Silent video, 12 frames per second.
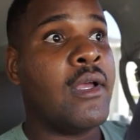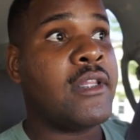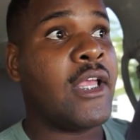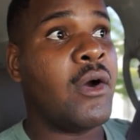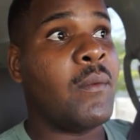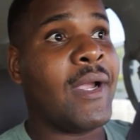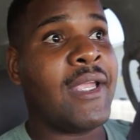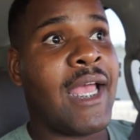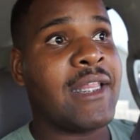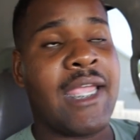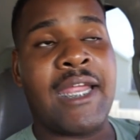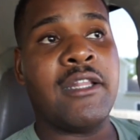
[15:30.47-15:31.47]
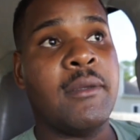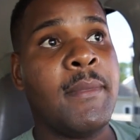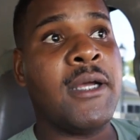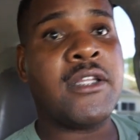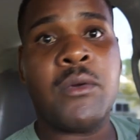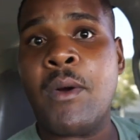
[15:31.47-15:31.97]
They'll wait at the end of the
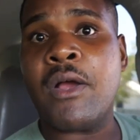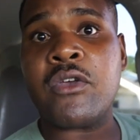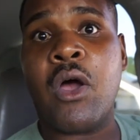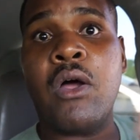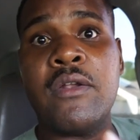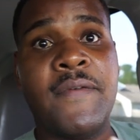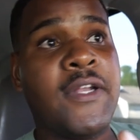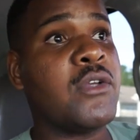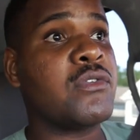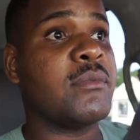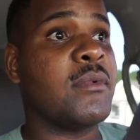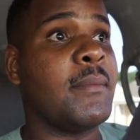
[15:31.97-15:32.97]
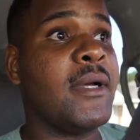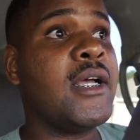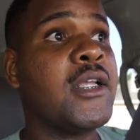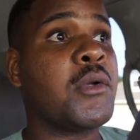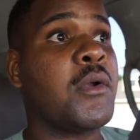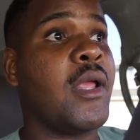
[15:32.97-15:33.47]
month and watch all the videos from the
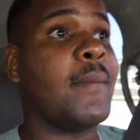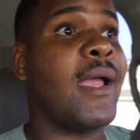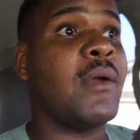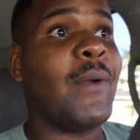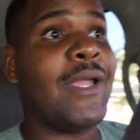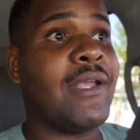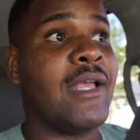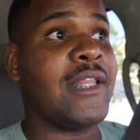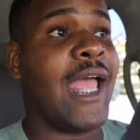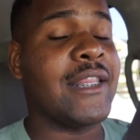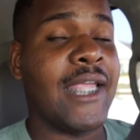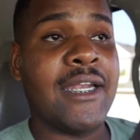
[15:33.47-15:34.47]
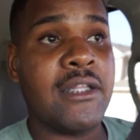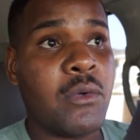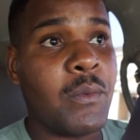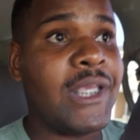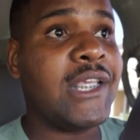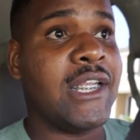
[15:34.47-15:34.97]
month, or they might wait at the end of the
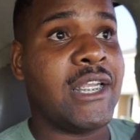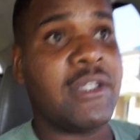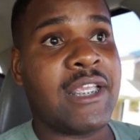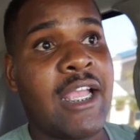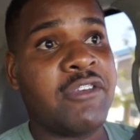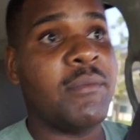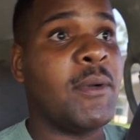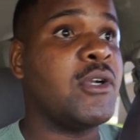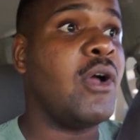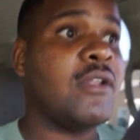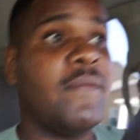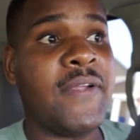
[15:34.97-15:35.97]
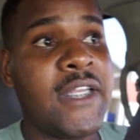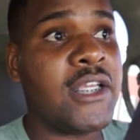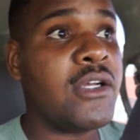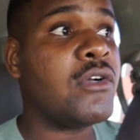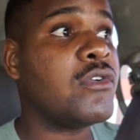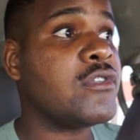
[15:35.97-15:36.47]
week and then catch up on all the
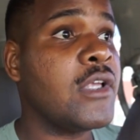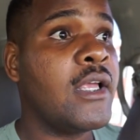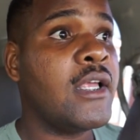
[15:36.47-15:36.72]
videos.